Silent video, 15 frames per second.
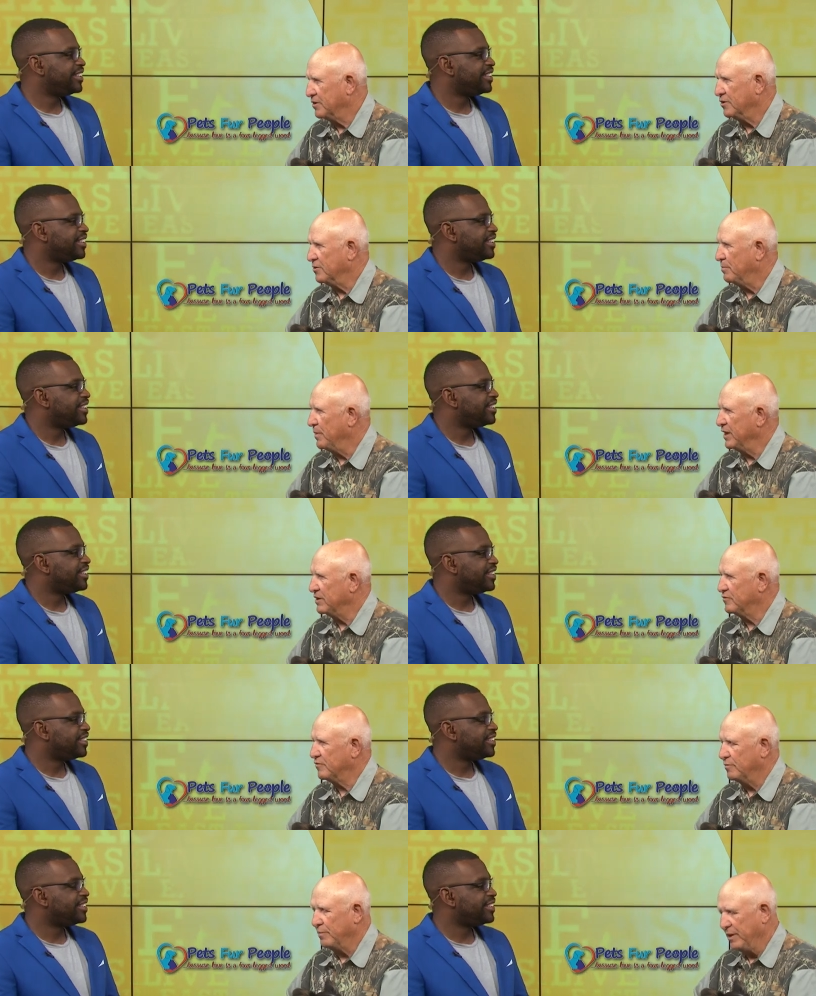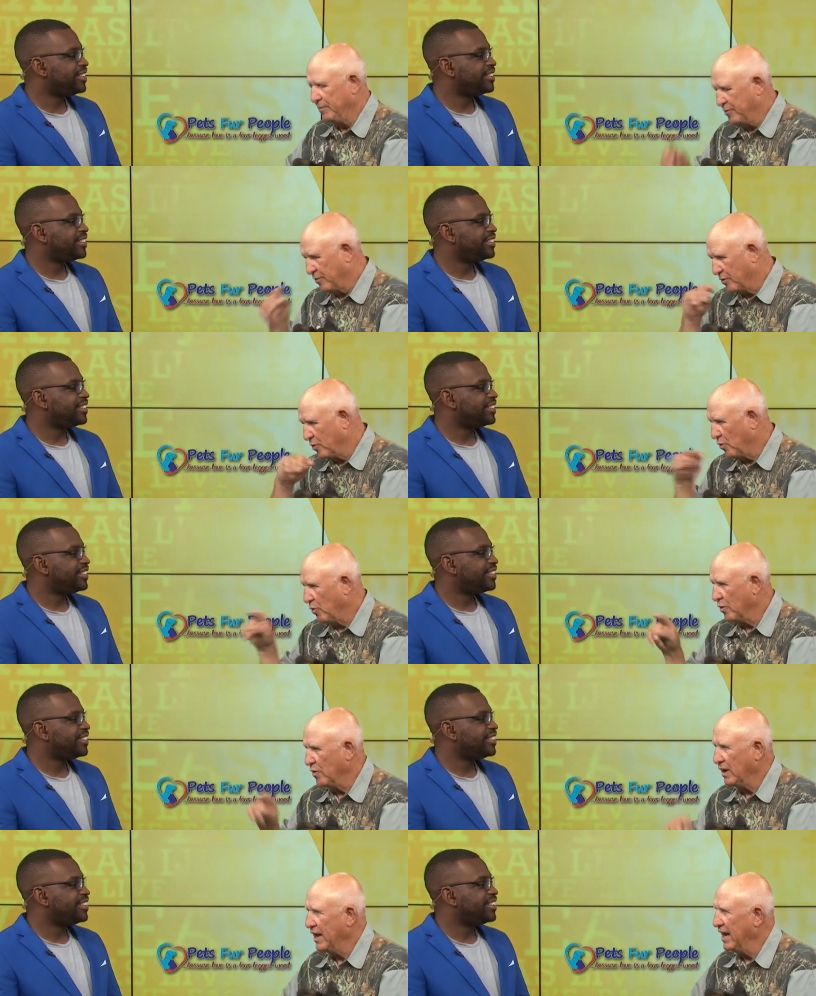Speaker 1: there to Pets Fur People. Go
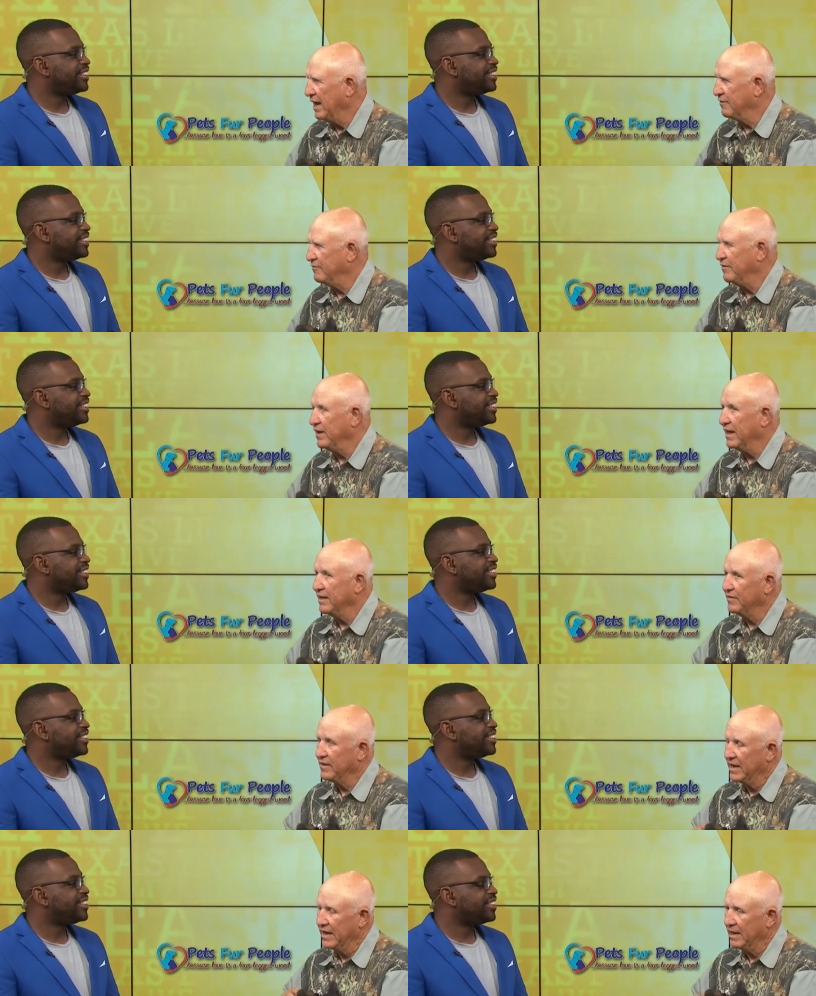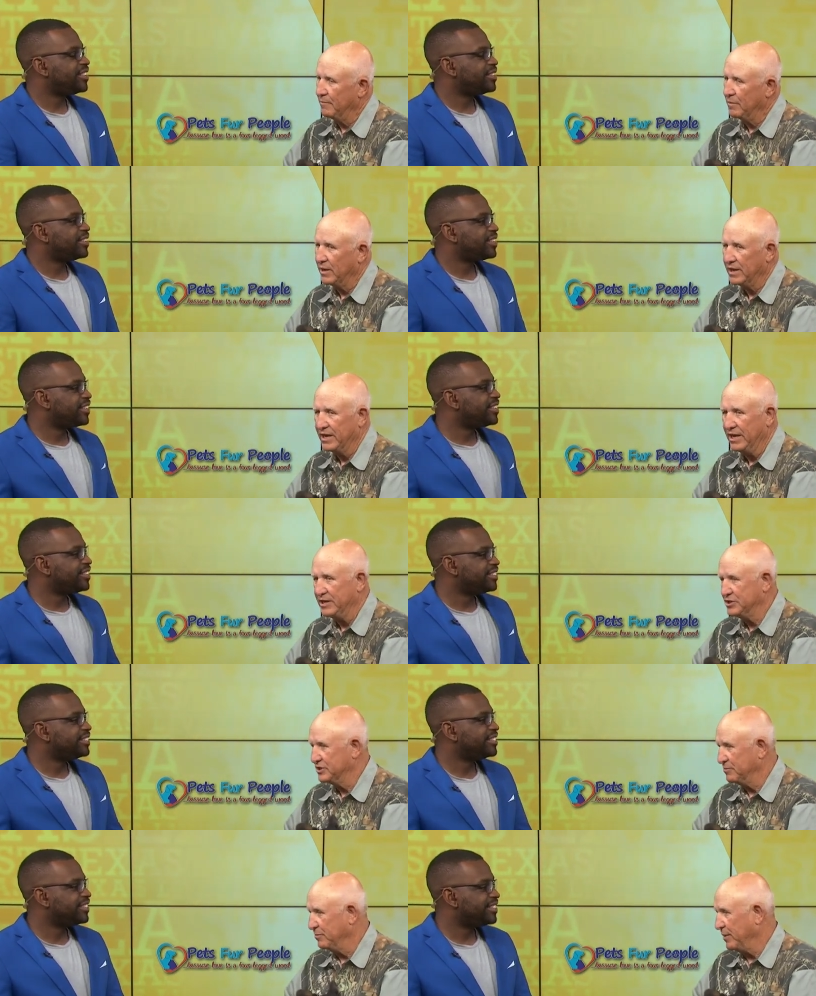online, fill out that
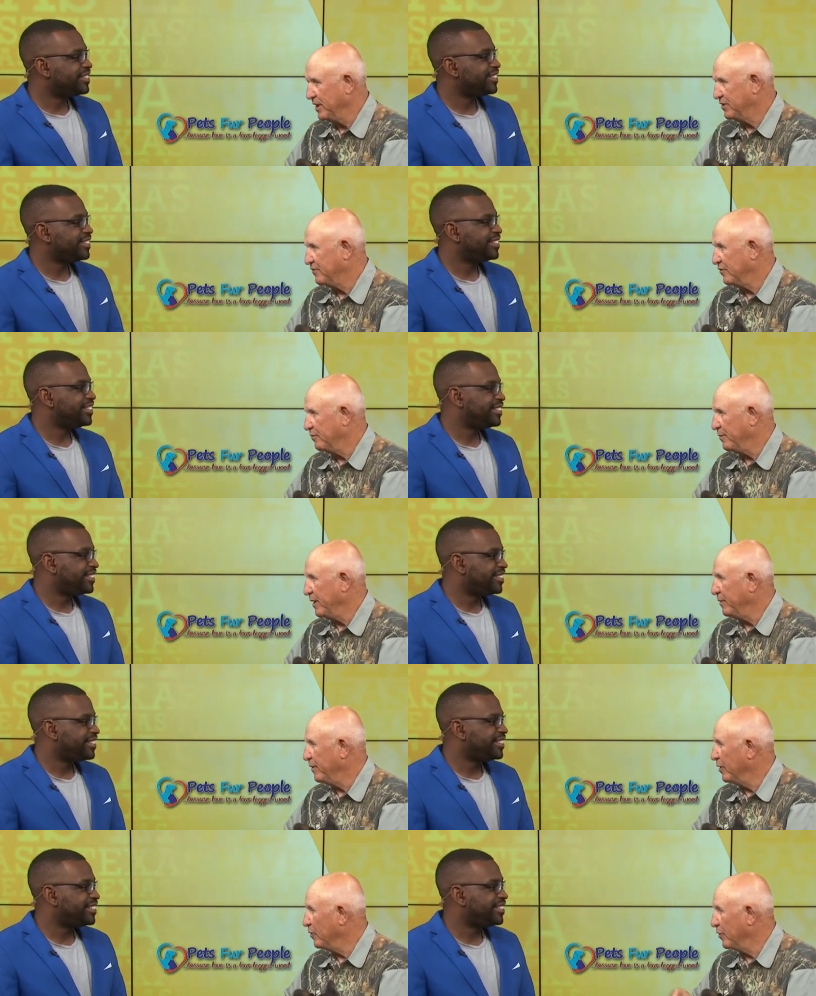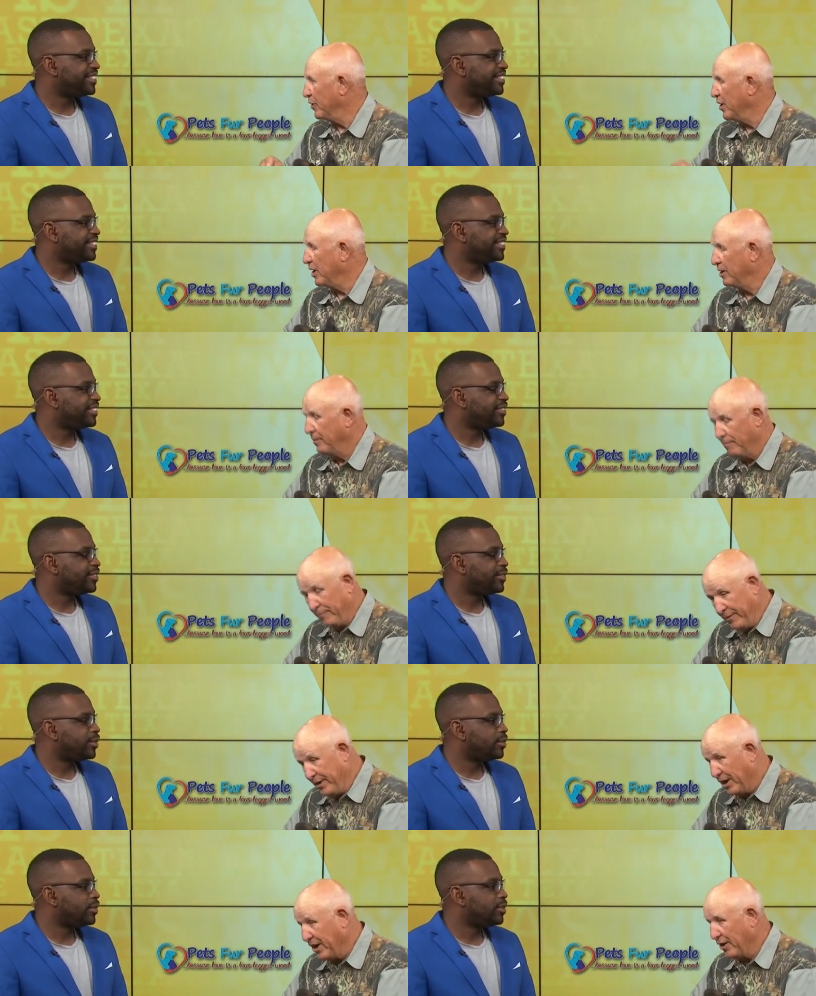application,
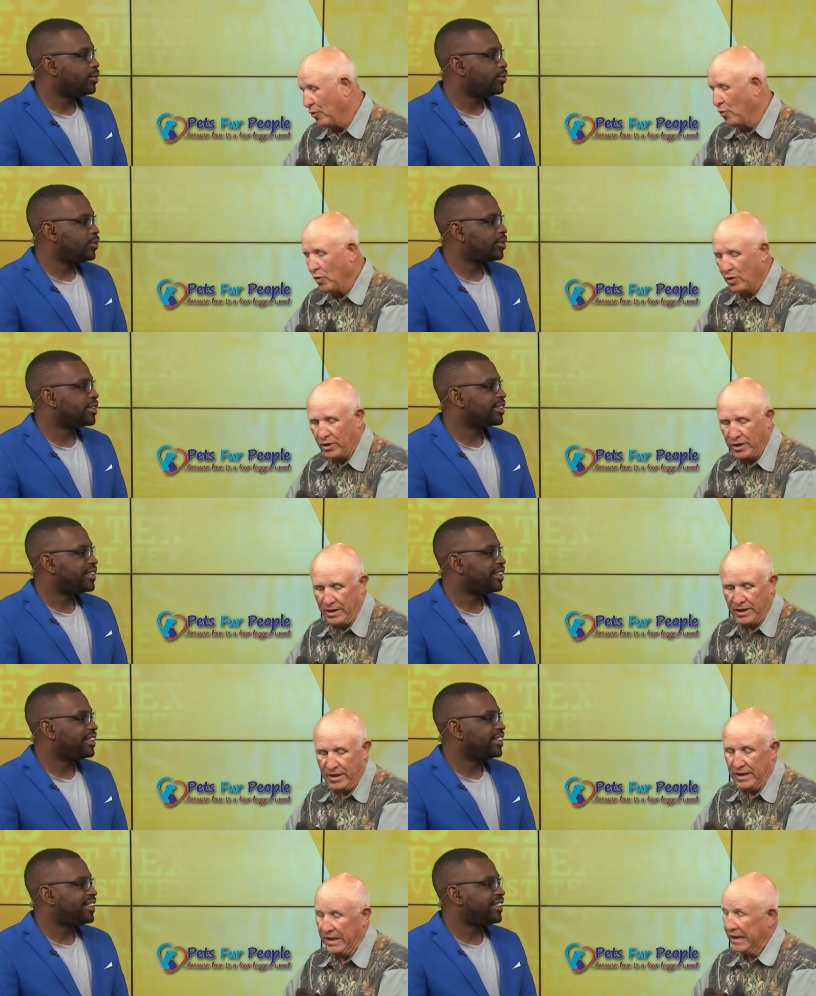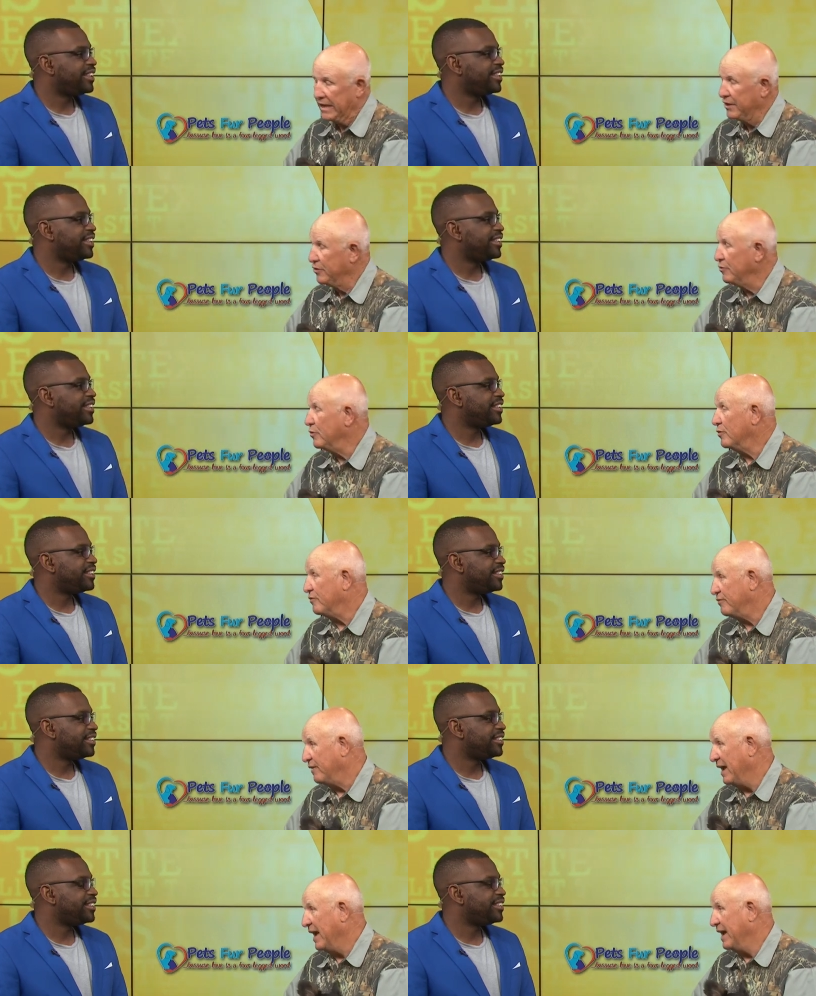petsfurpeople.org, and you will
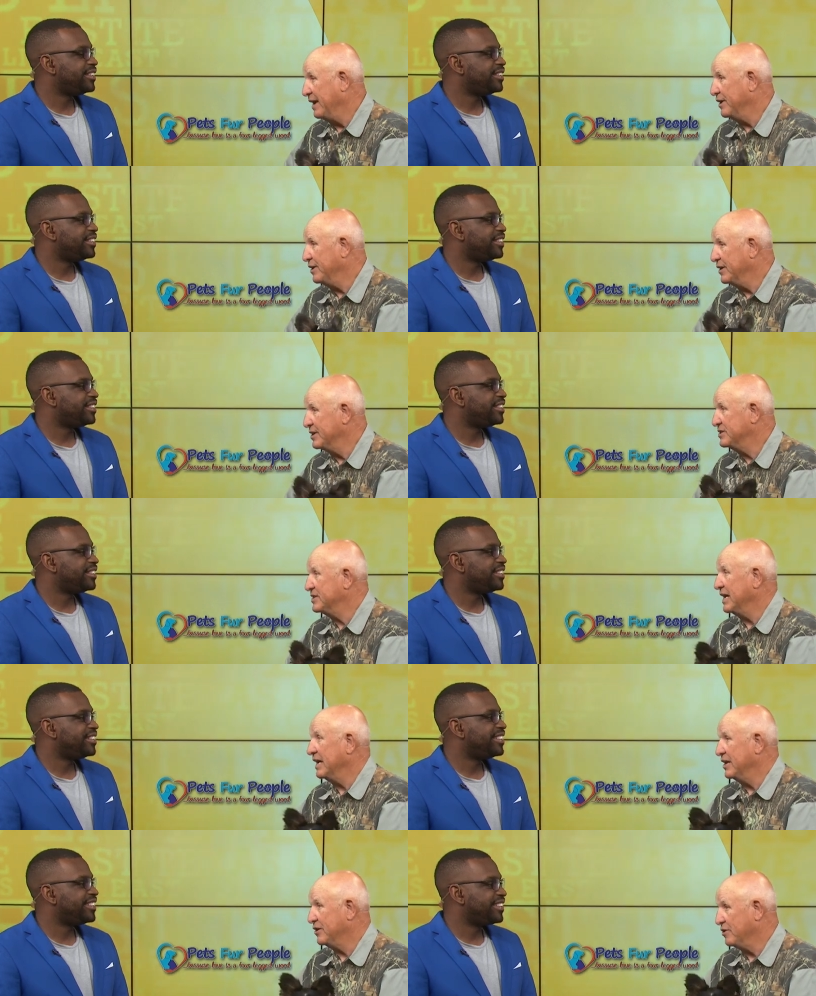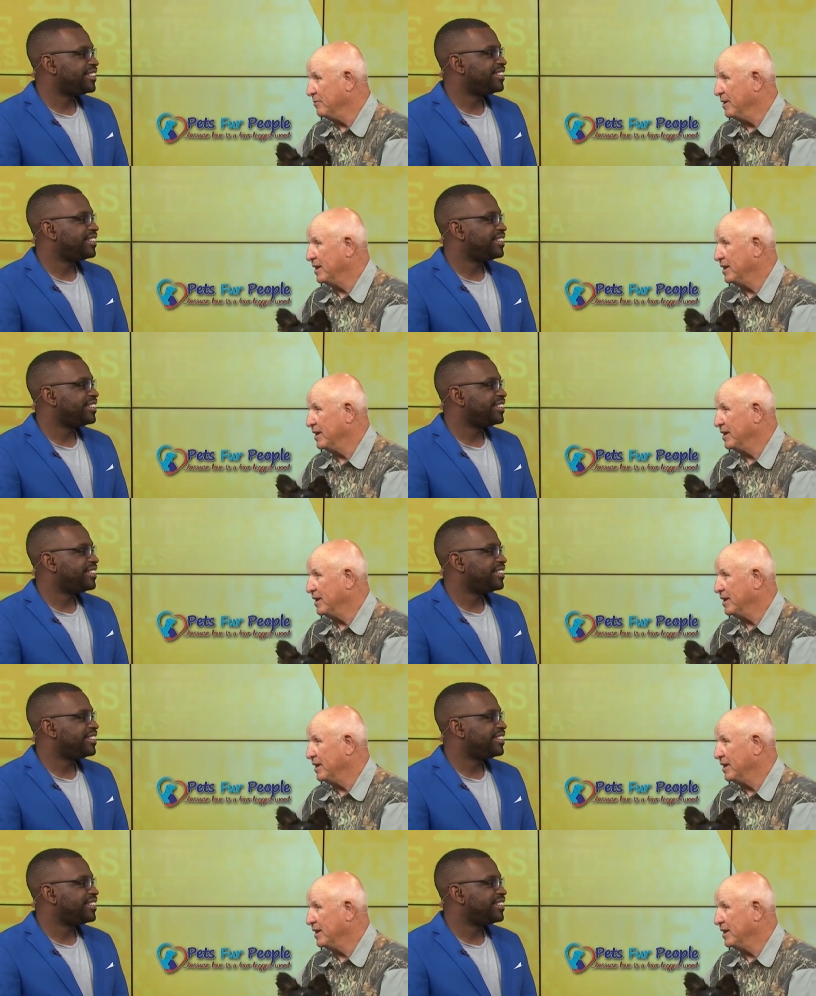find us and come